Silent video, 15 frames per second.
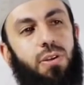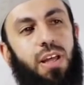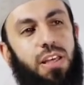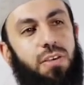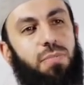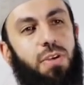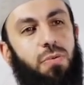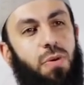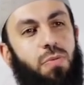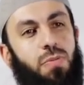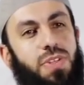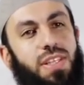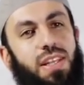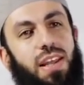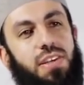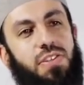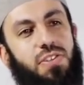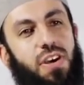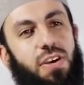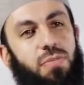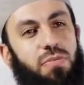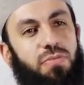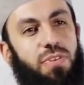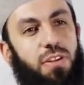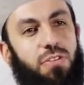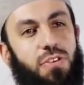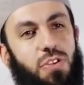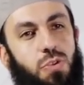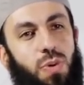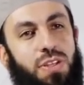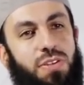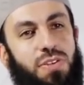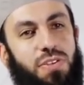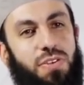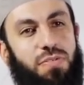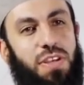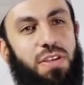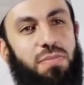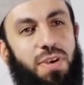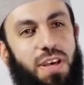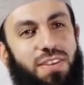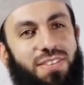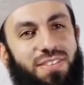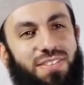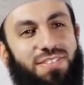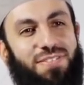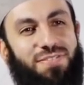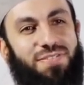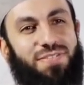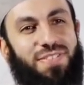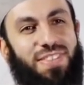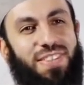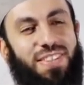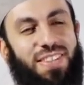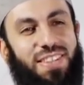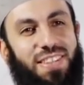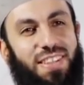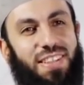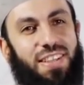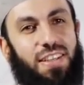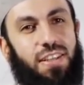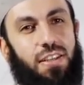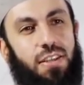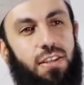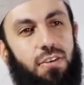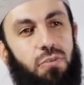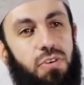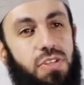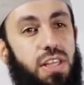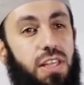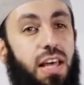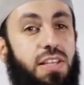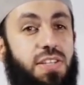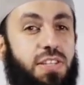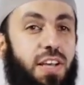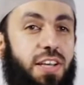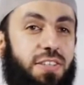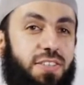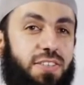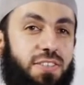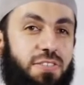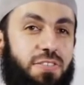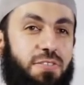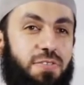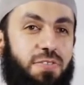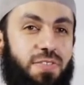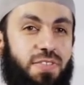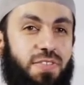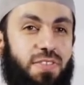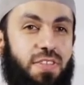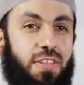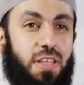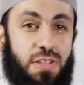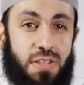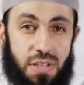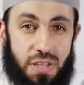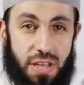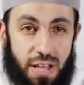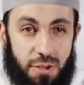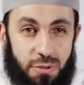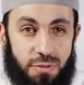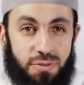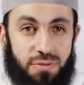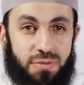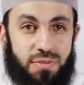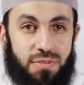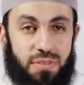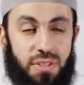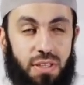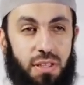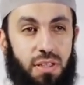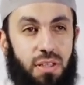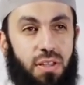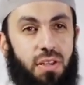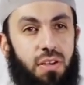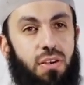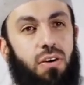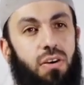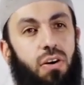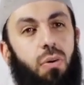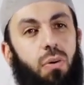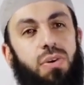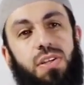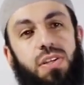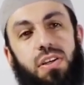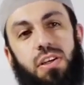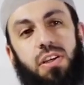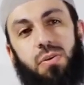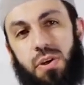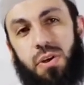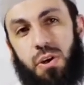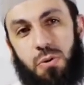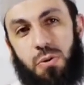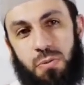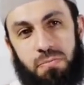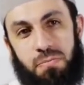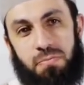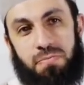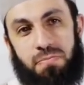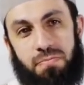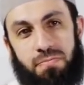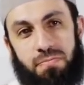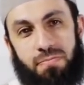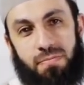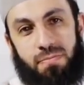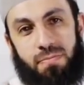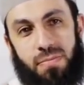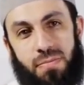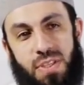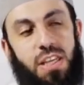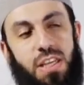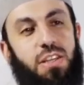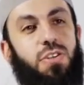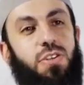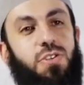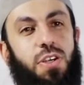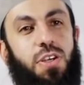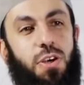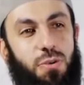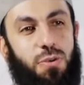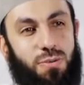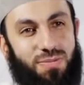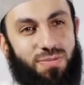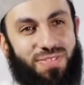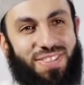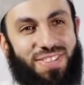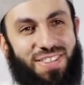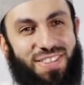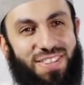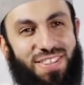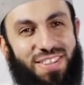Are you like me? When was the last time you felt the sweetness of iman? Was it last night? Is it now? Or was it a year ago? 10 years ago?